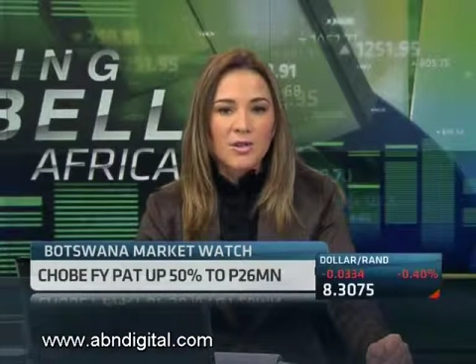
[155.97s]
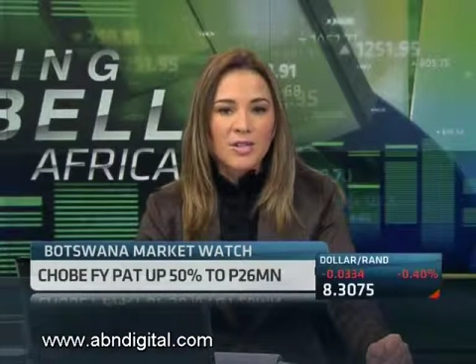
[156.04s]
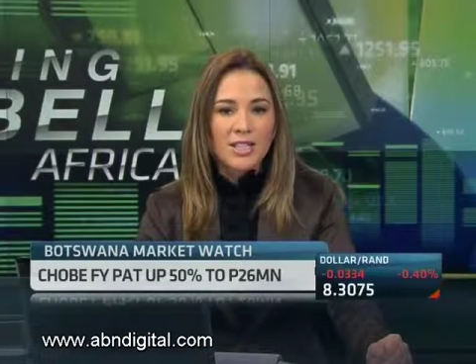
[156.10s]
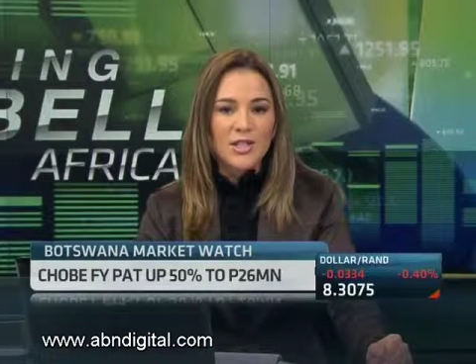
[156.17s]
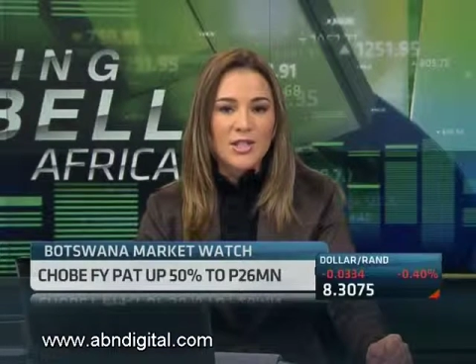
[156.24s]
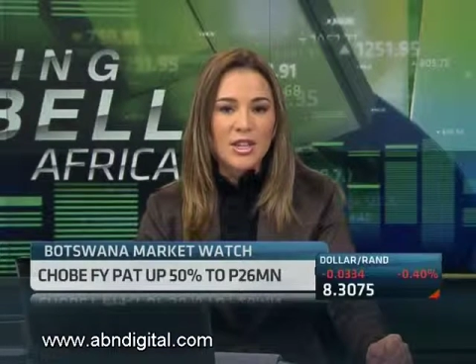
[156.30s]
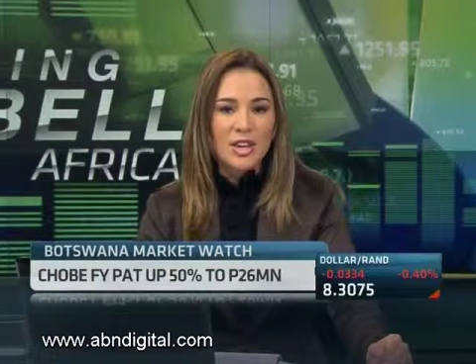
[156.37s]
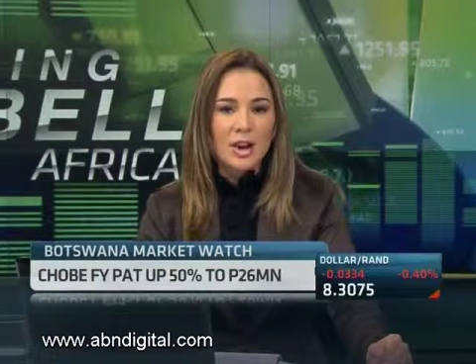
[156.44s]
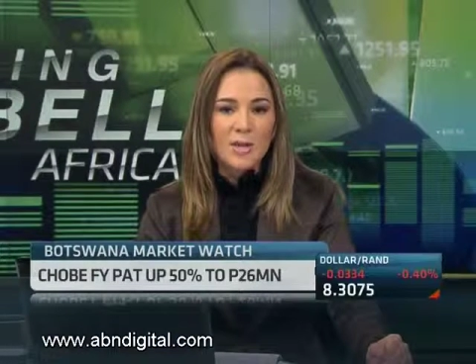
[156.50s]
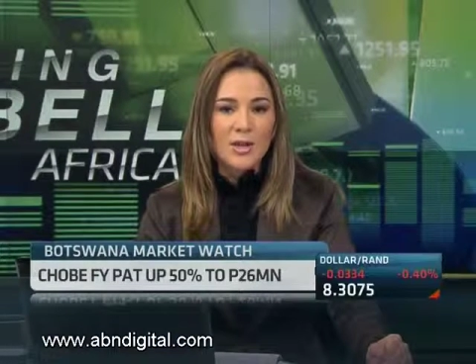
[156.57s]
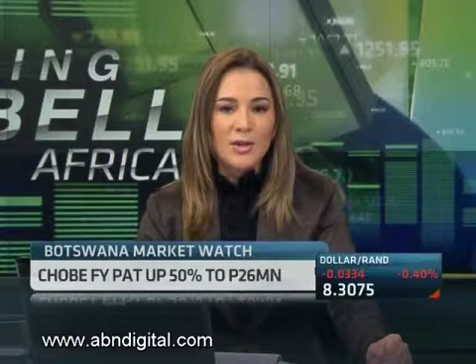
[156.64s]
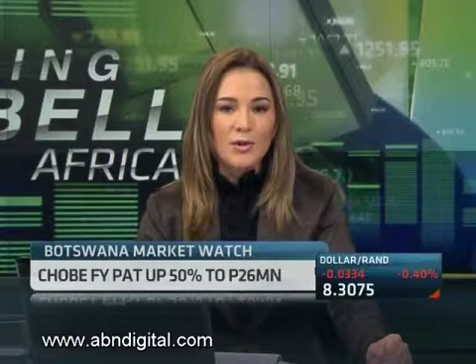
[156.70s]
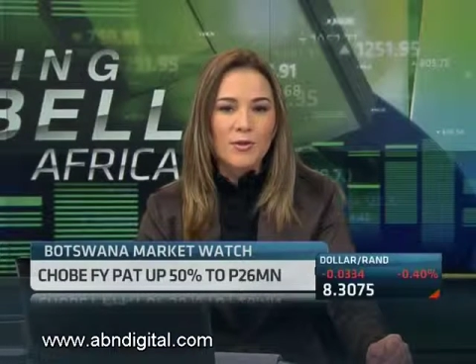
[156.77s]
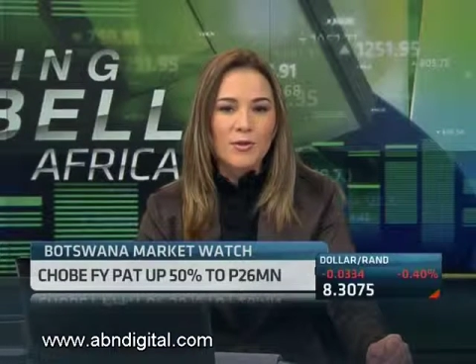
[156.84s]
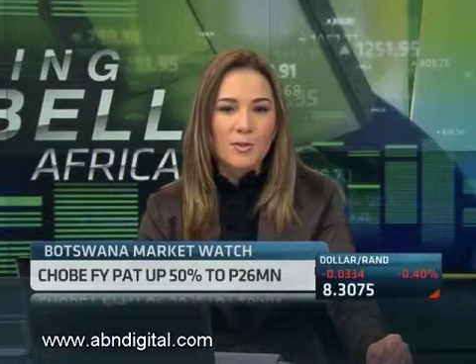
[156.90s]
traditionally
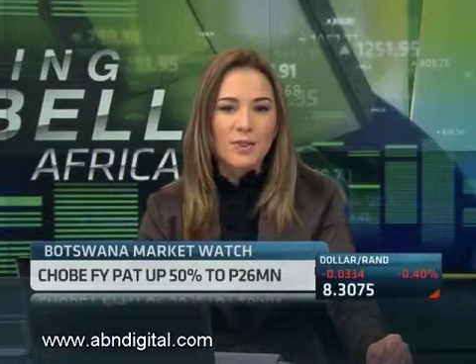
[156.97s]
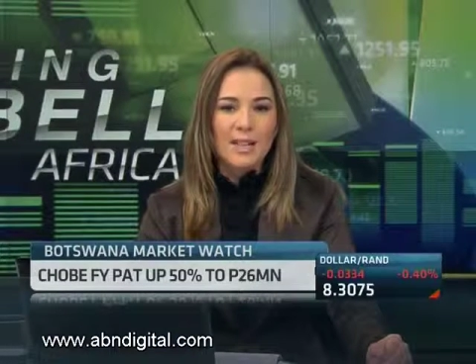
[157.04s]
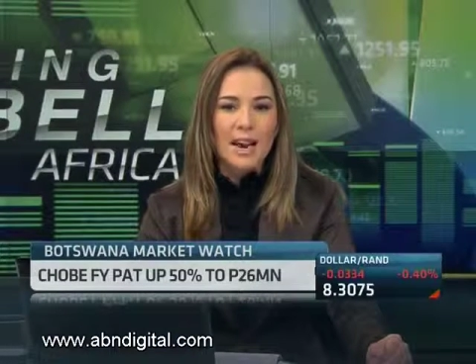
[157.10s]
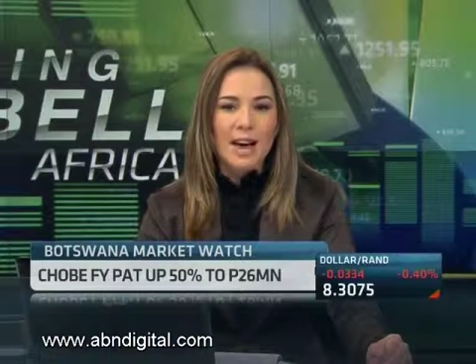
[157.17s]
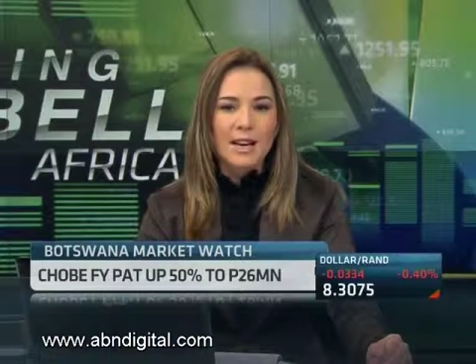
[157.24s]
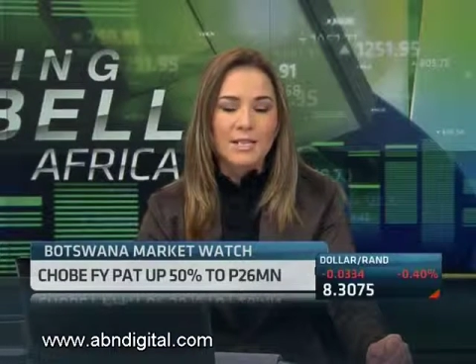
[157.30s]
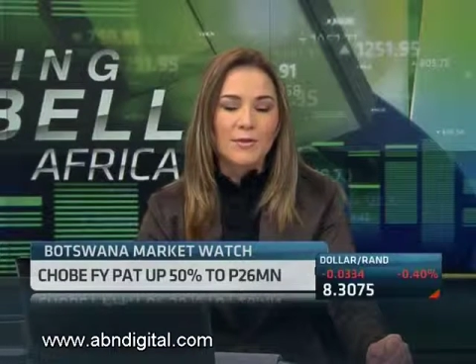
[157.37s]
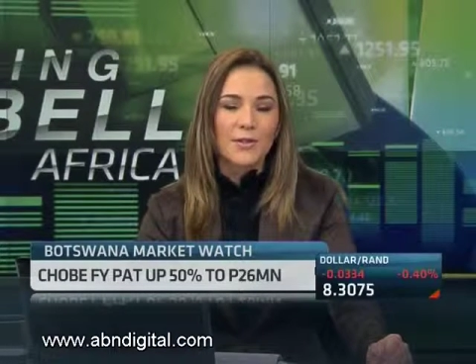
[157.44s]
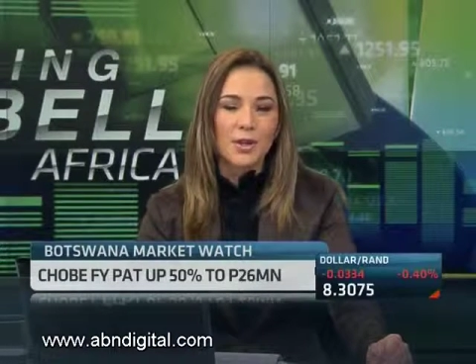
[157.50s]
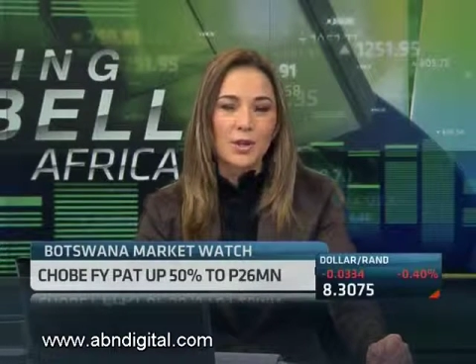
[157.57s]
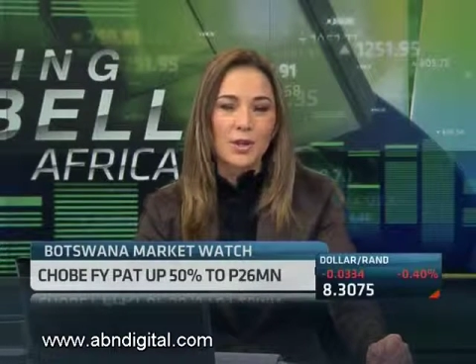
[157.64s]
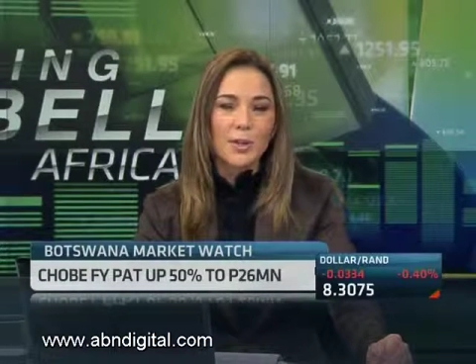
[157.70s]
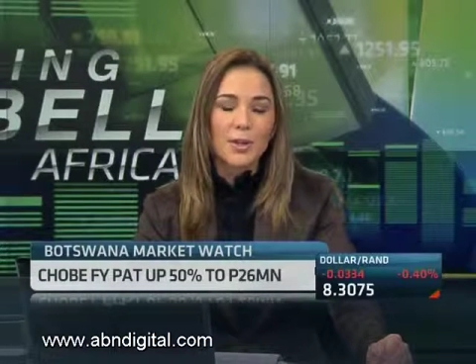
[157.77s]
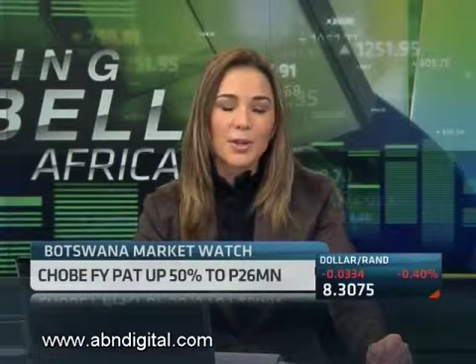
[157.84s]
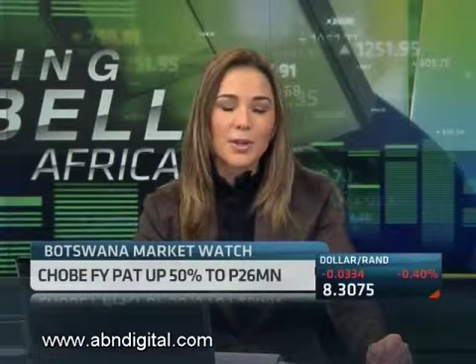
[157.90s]
coming through from the likes of
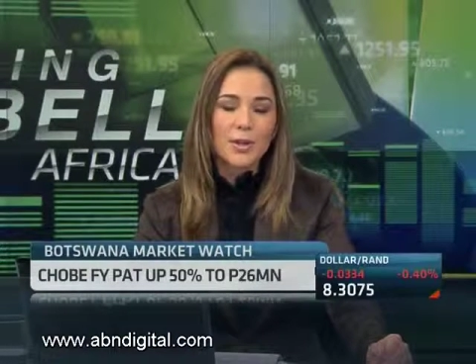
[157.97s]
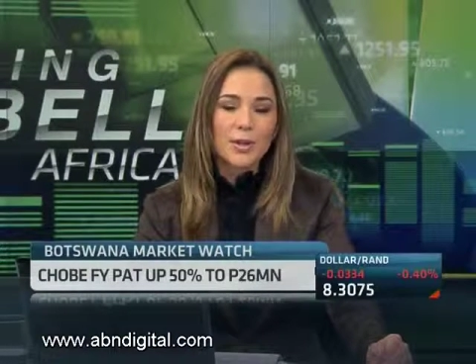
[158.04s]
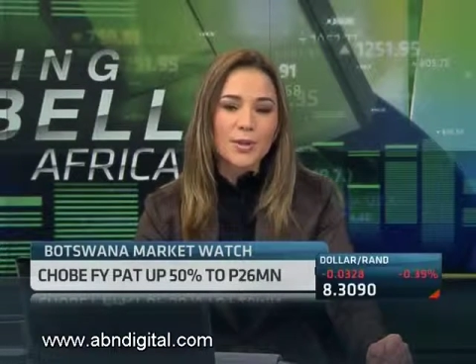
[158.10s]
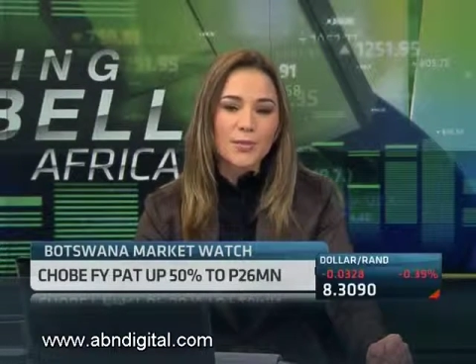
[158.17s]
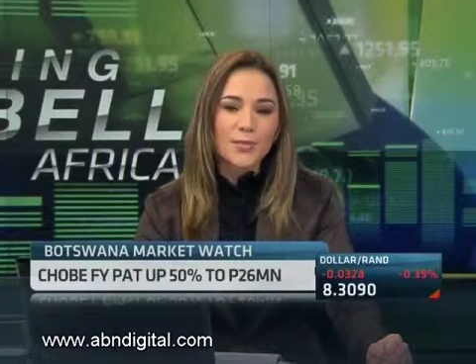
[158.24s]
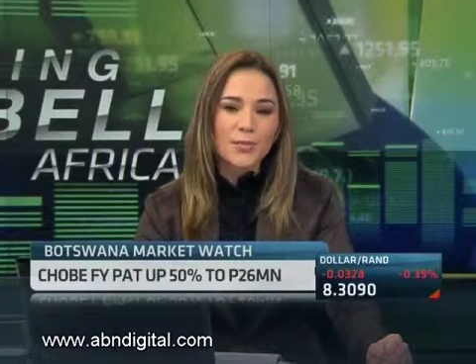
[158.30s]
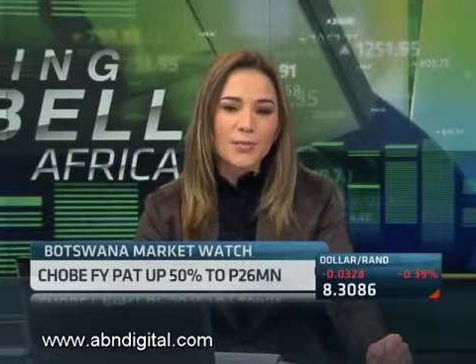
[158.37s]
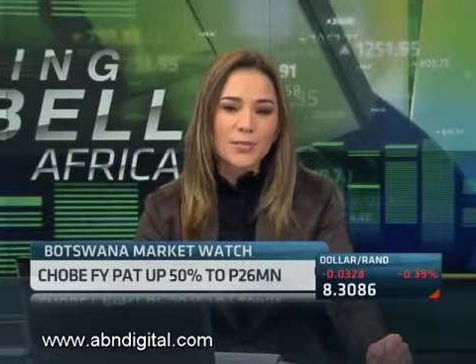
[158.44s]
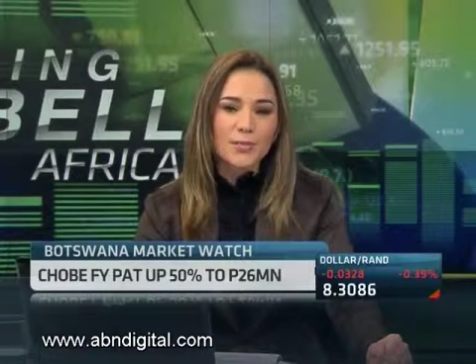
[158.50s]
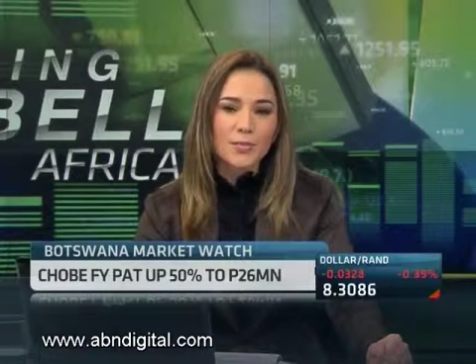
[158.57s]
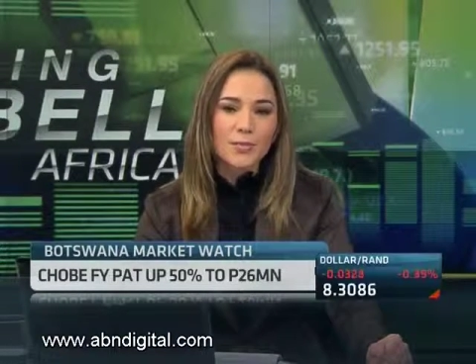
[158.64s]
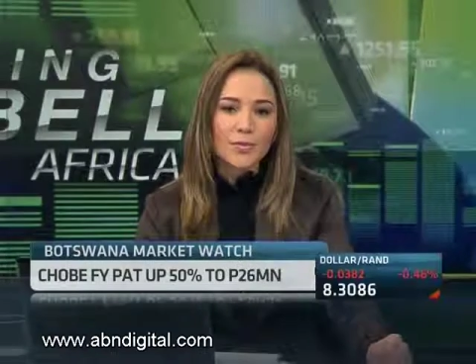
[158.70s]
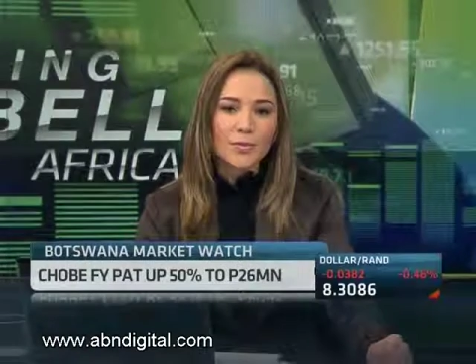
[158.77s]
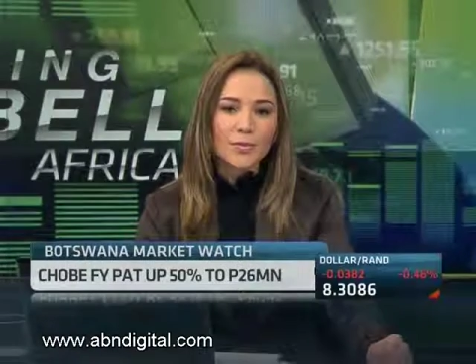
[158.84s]
Europe? Yes, and then as